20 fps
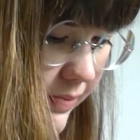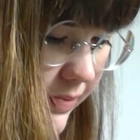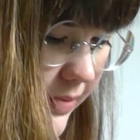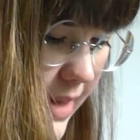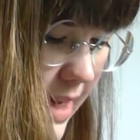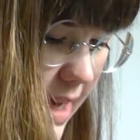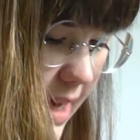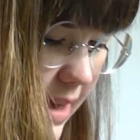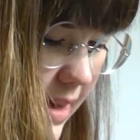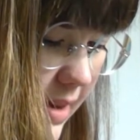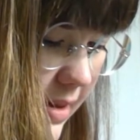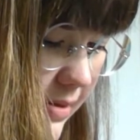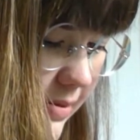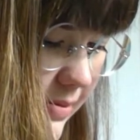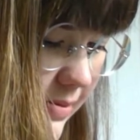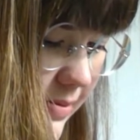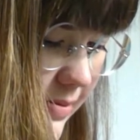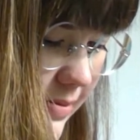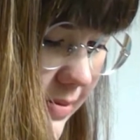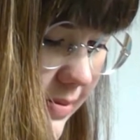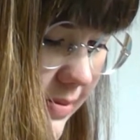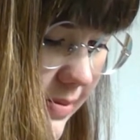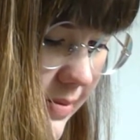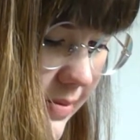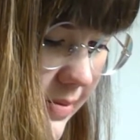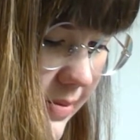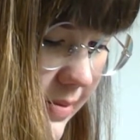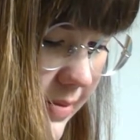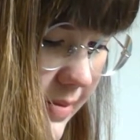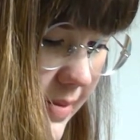Yeah.
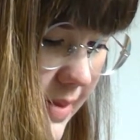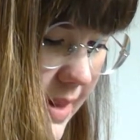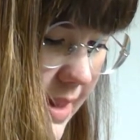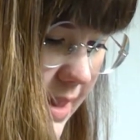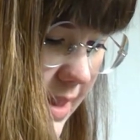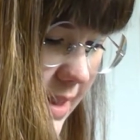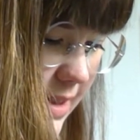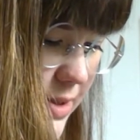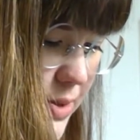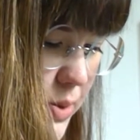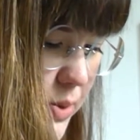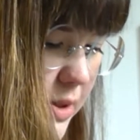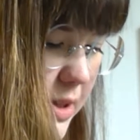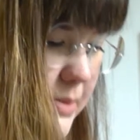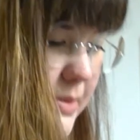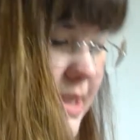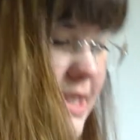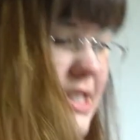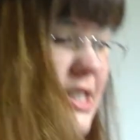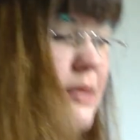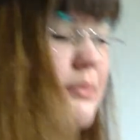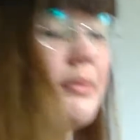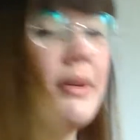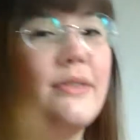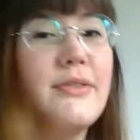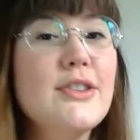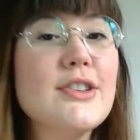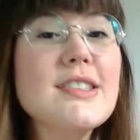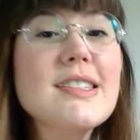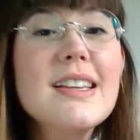And I totally messed up my
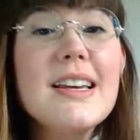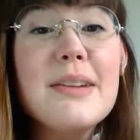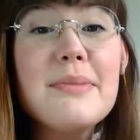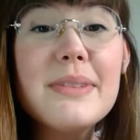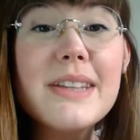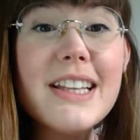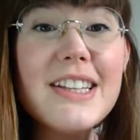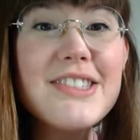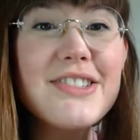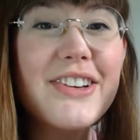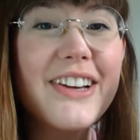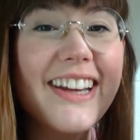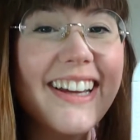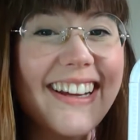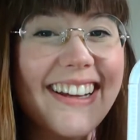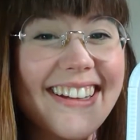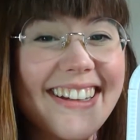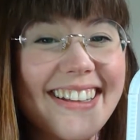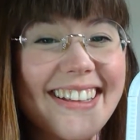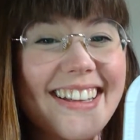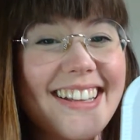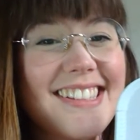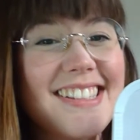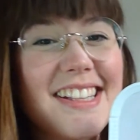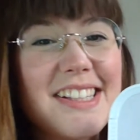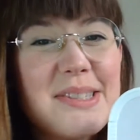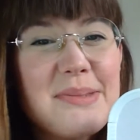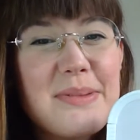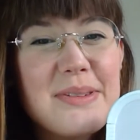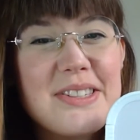first line, but that's okay. It's
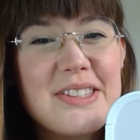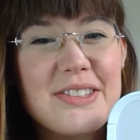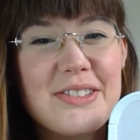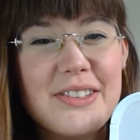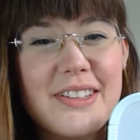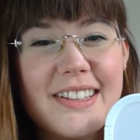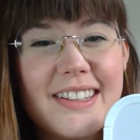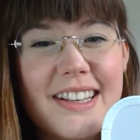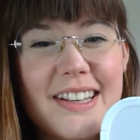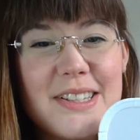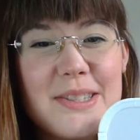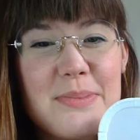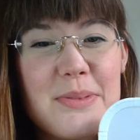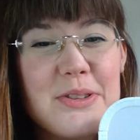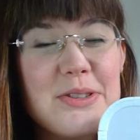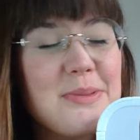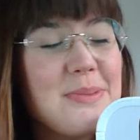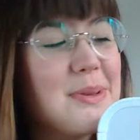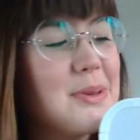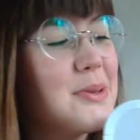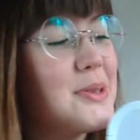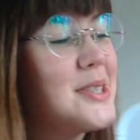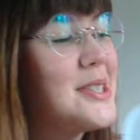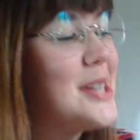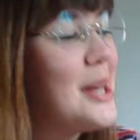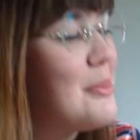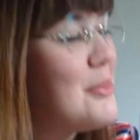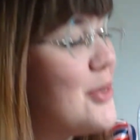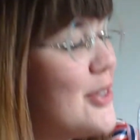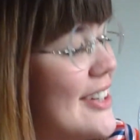not supposed to look like that. It's supposed to be a little
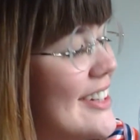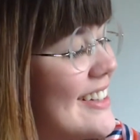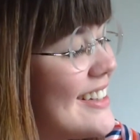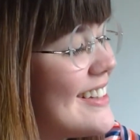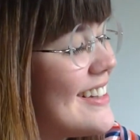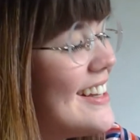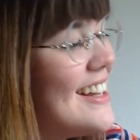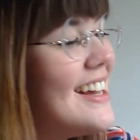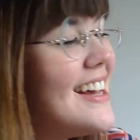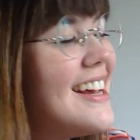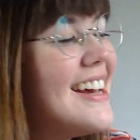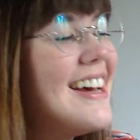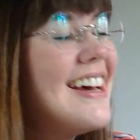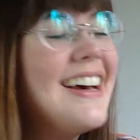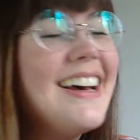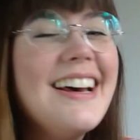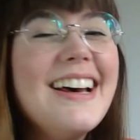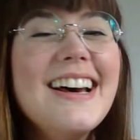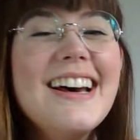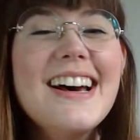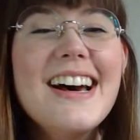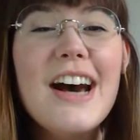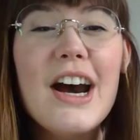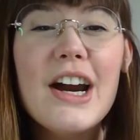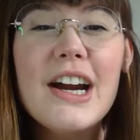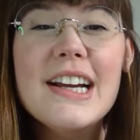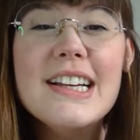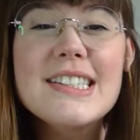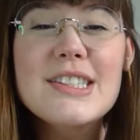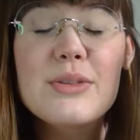separated. All
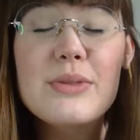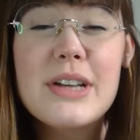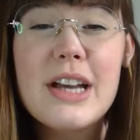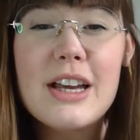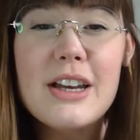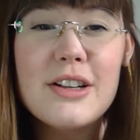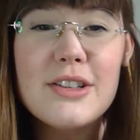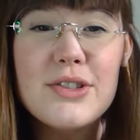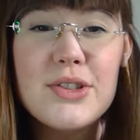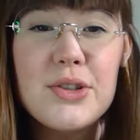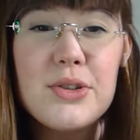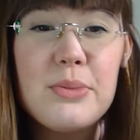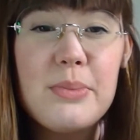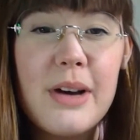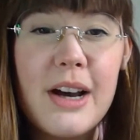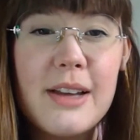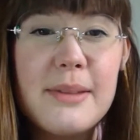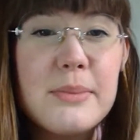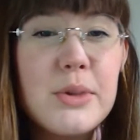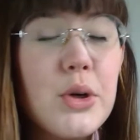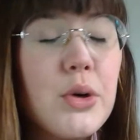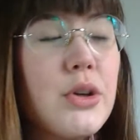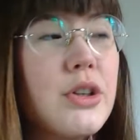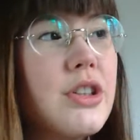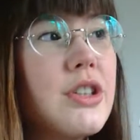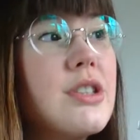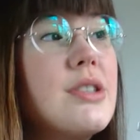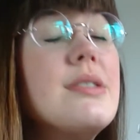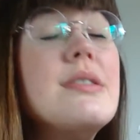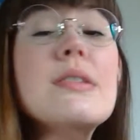right, so we got our 2 bottom
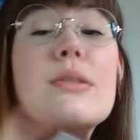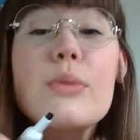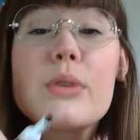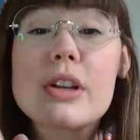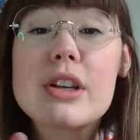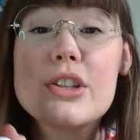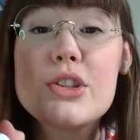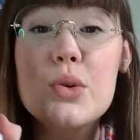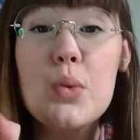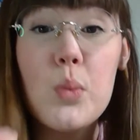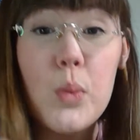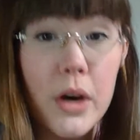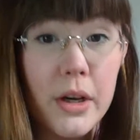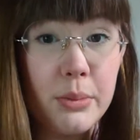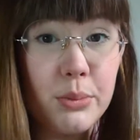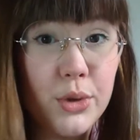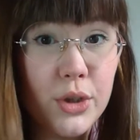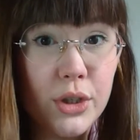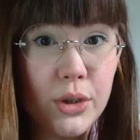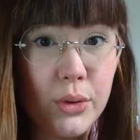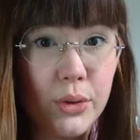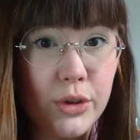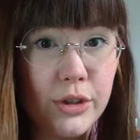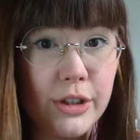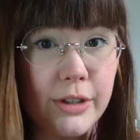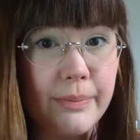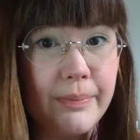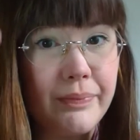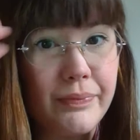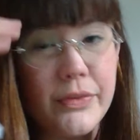corners. We're gonna do 1 more
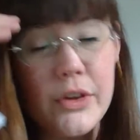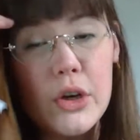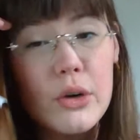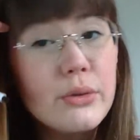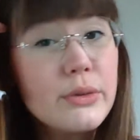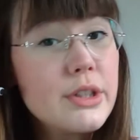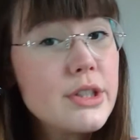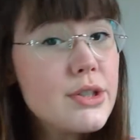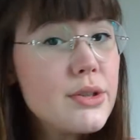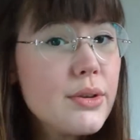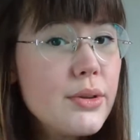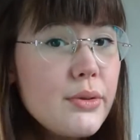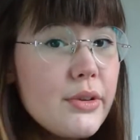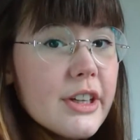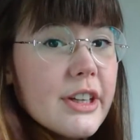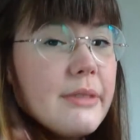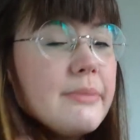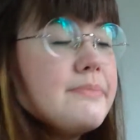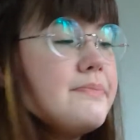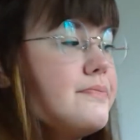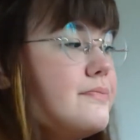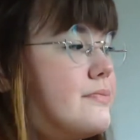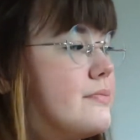corner. You only do 3.